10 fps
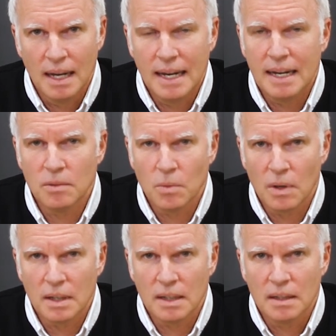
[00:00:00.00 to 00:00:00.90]
and
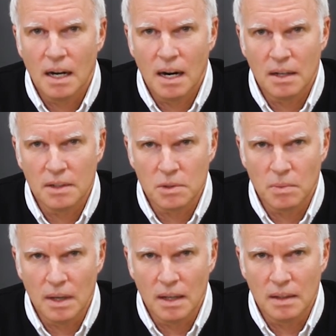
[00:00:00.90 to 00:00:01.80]
work hard as
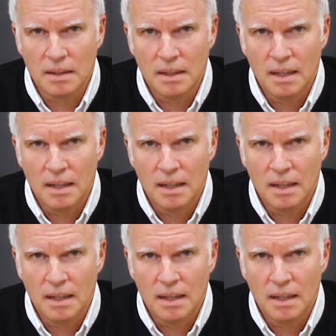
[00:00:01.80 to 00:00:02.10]
well.